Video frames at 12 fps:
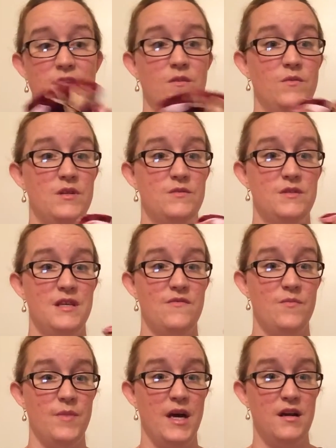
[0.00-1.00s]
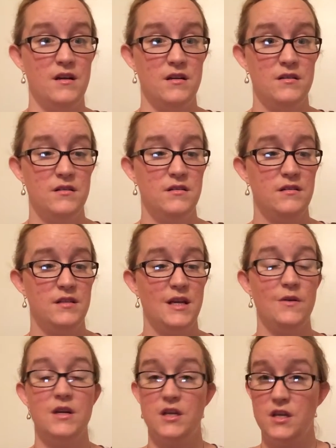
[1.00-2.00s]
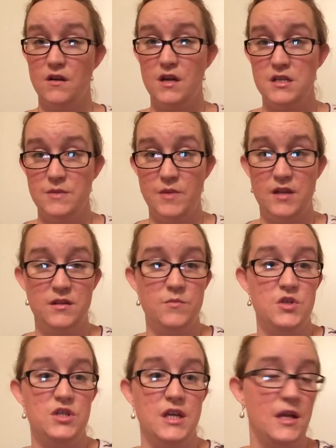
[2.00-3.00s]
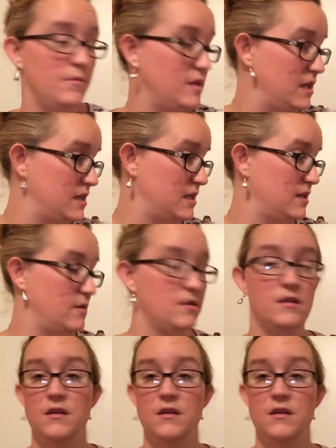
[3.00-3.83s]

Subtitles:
which was even better. They were curious about the machine, but they didn't